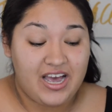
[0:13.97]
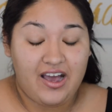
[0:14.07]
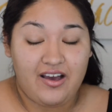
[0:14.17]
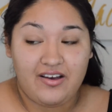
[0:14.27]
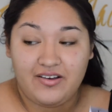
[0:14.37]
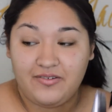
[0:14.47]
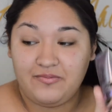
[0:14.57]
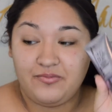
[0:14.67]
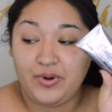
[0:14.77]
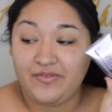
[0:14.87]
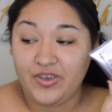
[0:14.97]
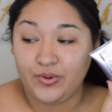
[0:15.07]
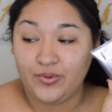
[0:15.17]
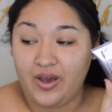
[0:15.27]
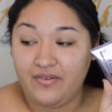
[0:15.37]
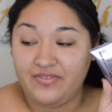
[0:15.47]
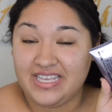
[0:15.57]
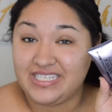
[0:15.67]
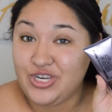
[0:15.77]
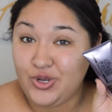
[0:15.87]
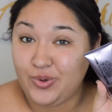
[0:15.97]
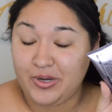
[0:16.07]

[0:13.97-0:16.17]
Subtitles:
a review of this new